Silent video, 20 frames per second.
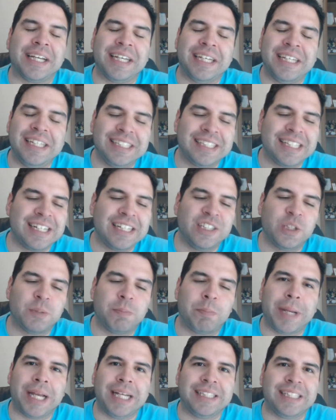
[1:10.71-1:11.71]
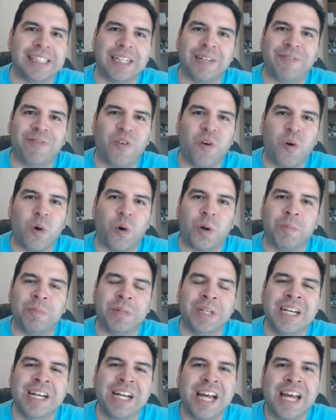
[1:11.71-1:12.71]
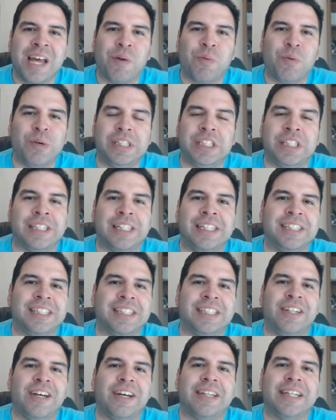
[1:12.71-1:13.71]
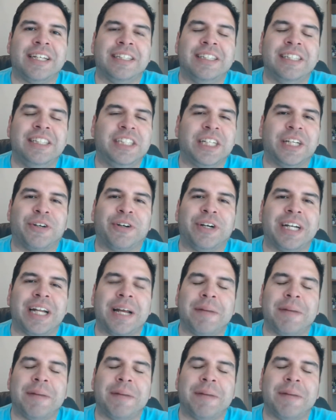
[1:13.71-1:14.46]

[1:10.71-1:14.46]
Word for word: He's in his basic form, which is nothing to Jiren.